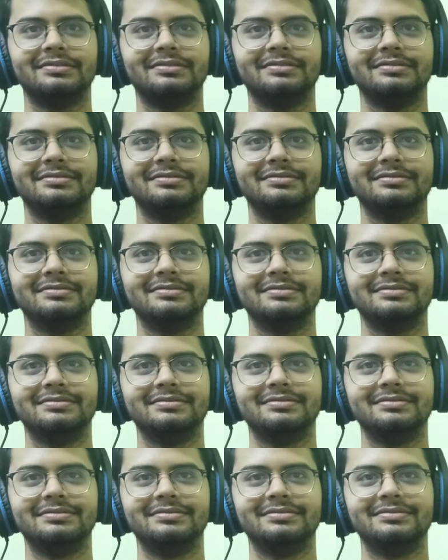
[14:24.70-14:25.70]

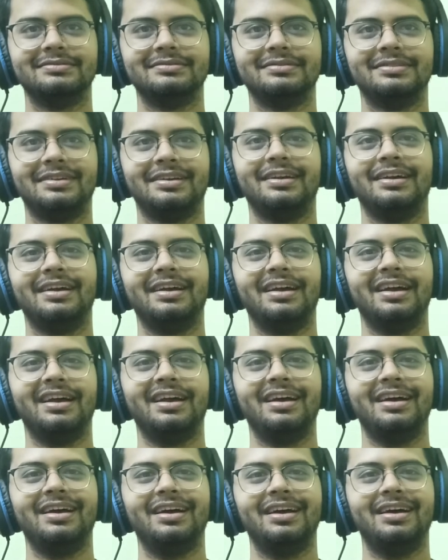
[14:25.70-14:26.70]

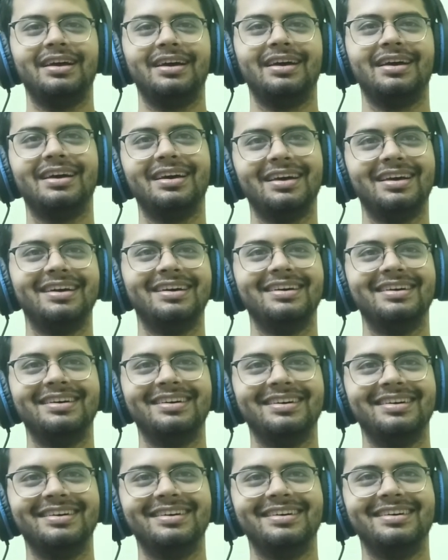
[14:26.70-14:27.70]

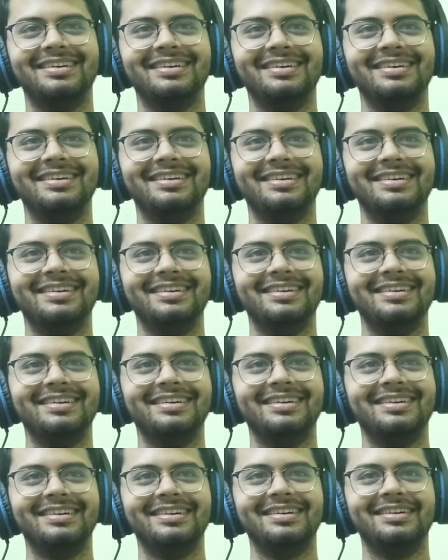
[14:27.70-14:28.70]

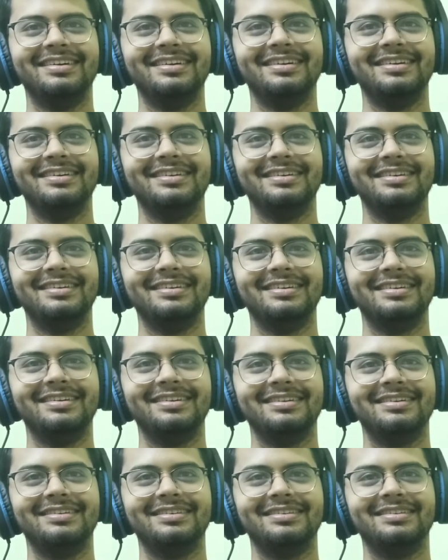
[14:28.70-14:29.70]

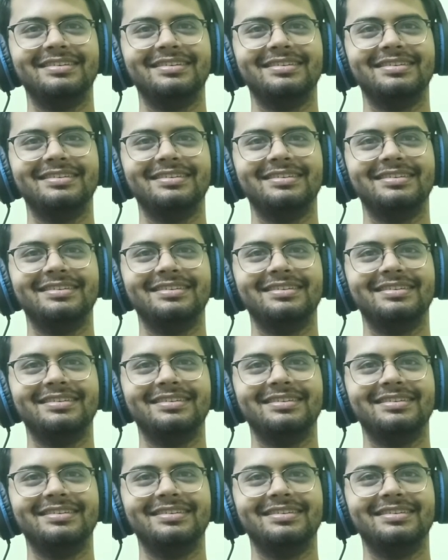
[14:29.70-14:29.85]
Nothing is said.